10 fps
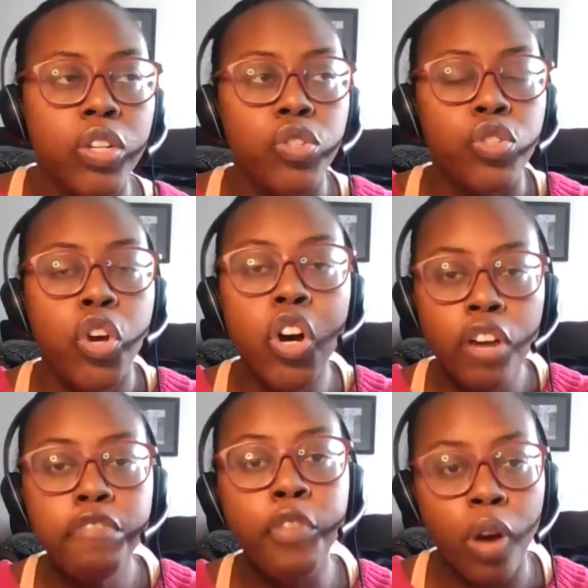took a
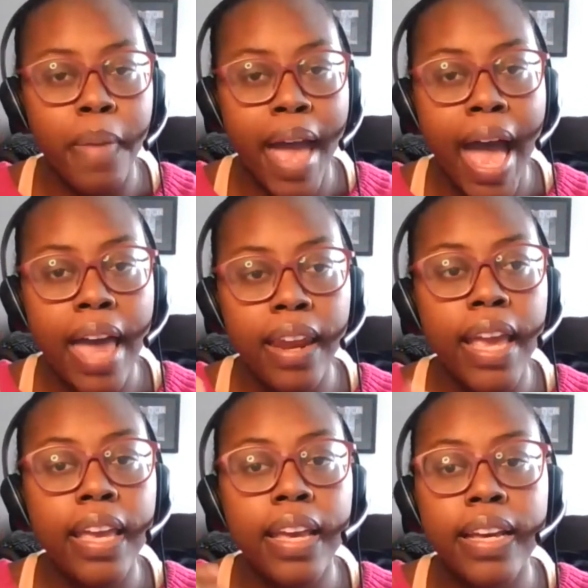format
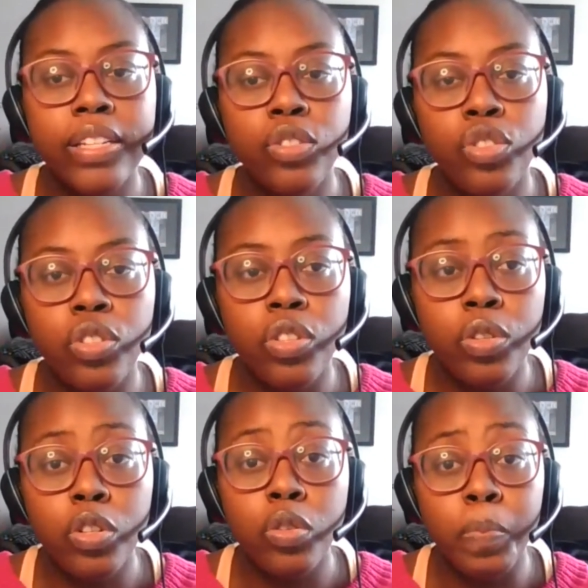and
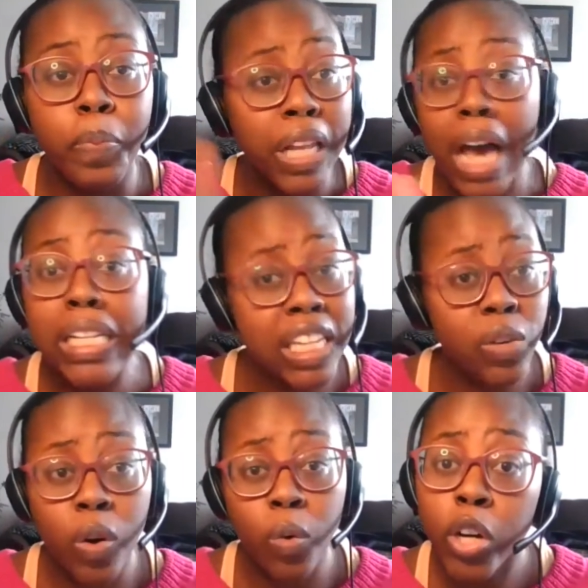you plugged in
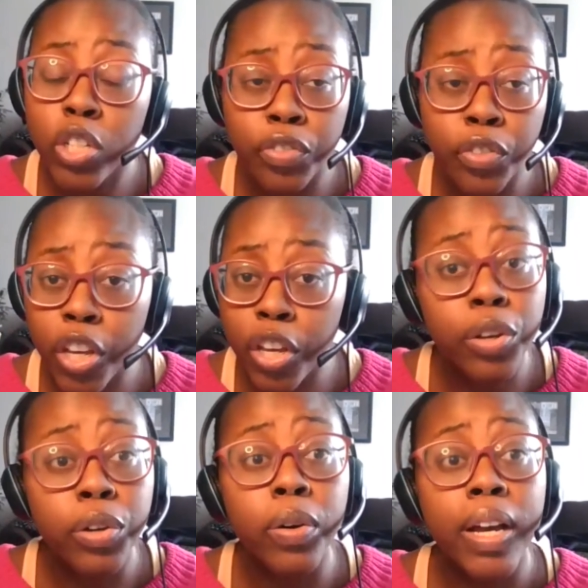what worked for
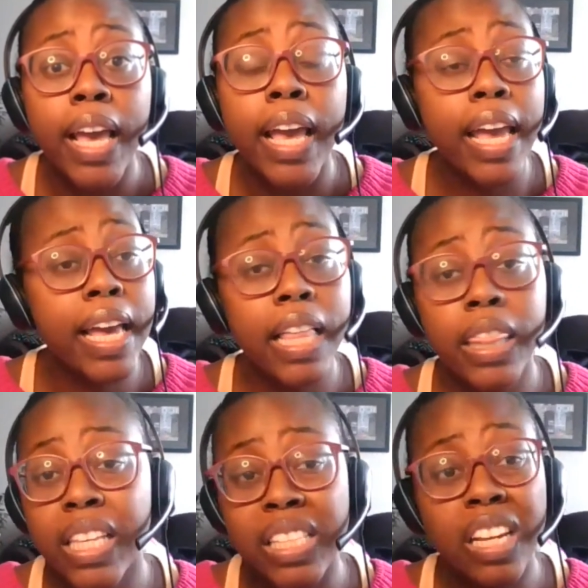you, and
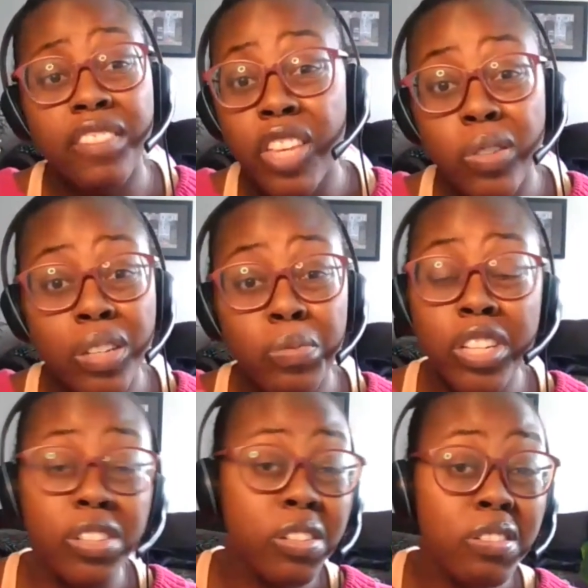the stuff that you didn't want to
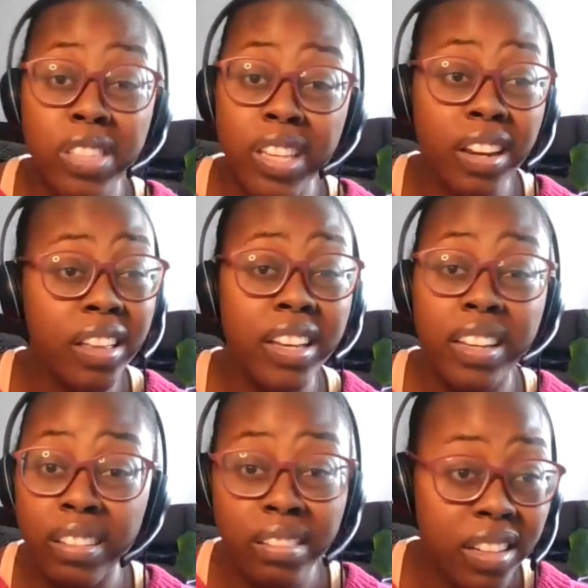do, you just kind of like,
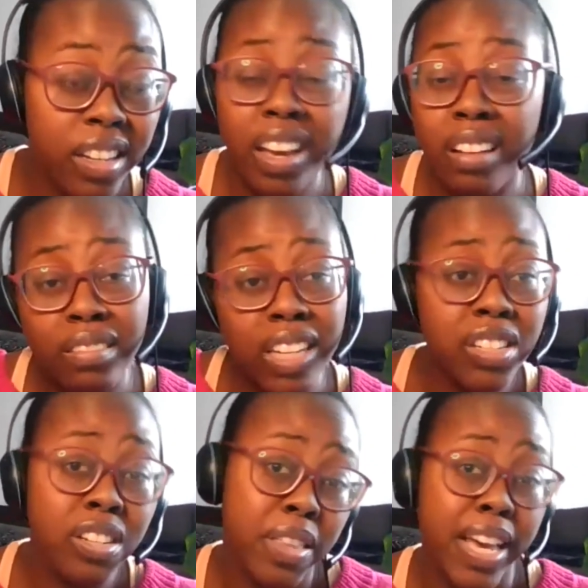I don't need
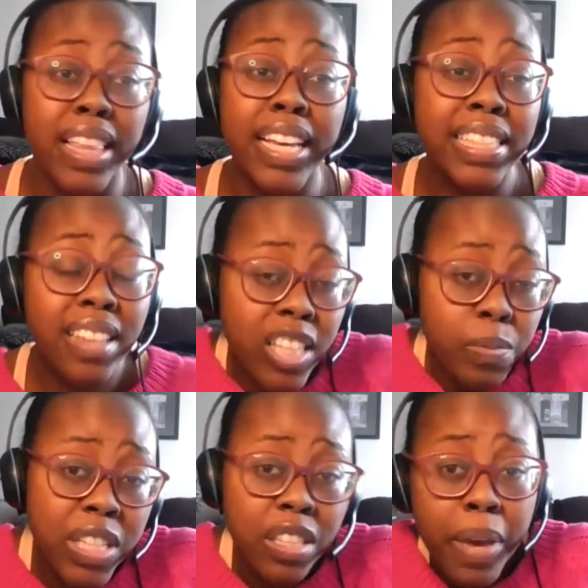to do that. Like, it's on this
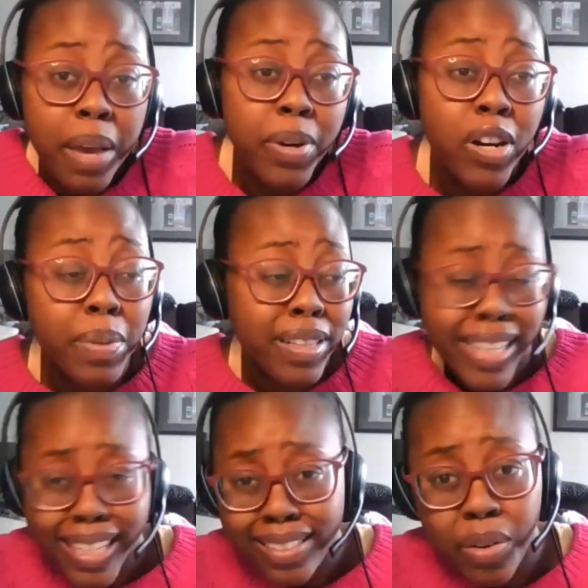piece of paper, but
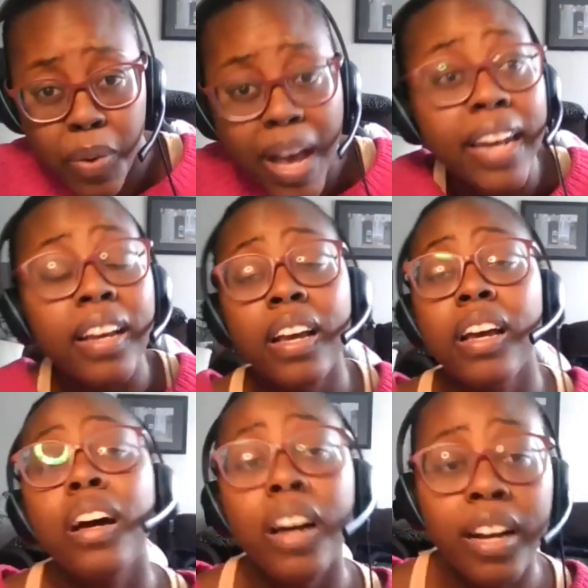like, so what?
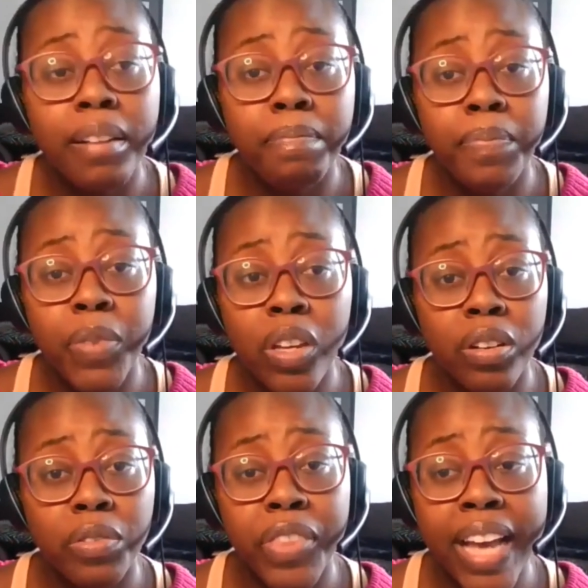
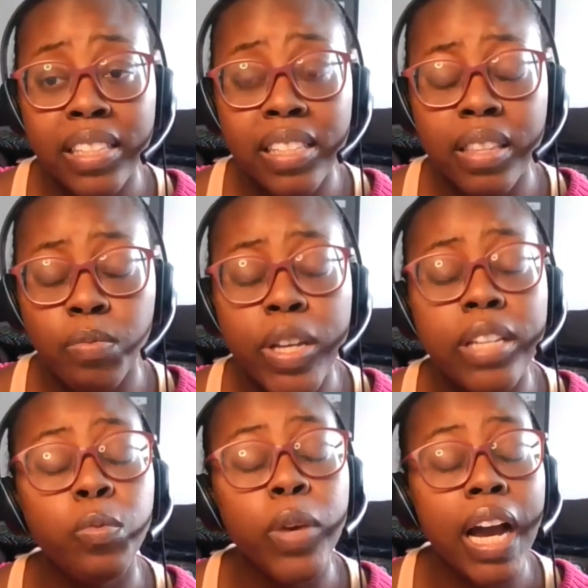That's,
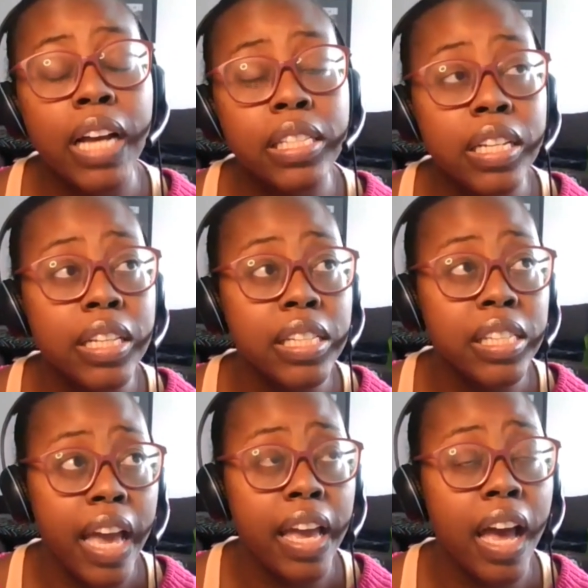we constantly
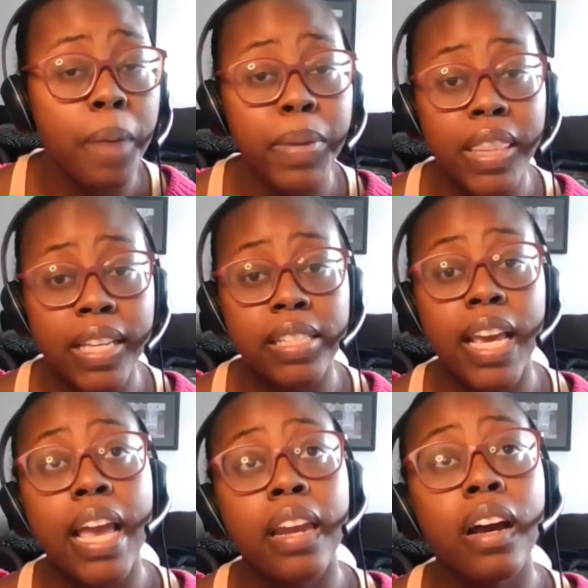say up at the
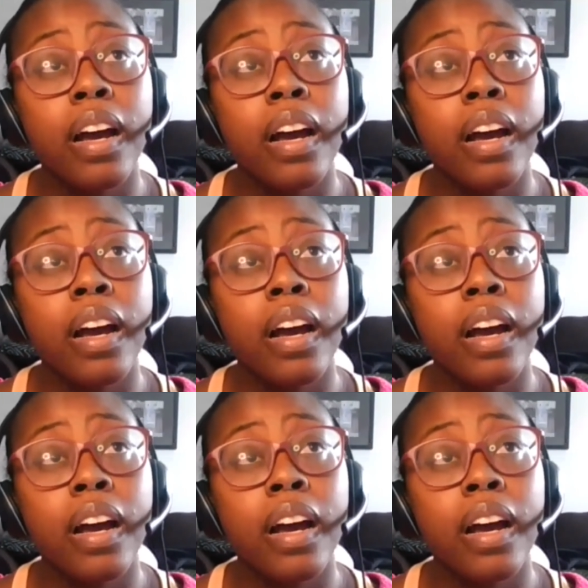state,